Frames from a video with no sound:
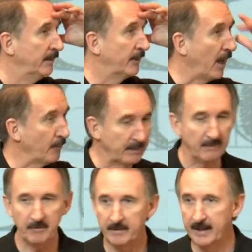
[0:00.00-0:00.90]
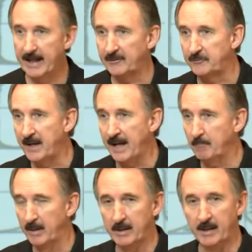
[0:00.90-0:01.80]
God will give you the next step,
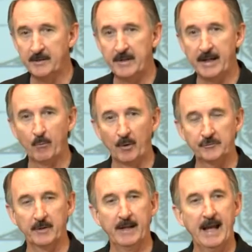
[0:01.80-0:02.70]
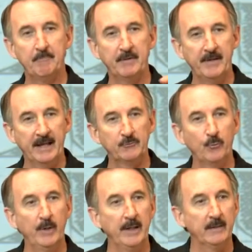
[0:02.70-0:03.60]
but He doesn't tell you what's going to happen next
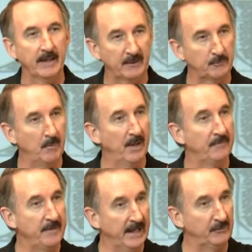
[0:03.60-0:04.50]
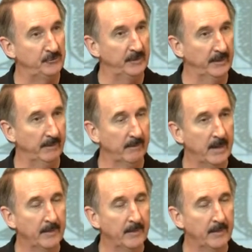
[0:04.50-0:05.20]
week, next month, next year.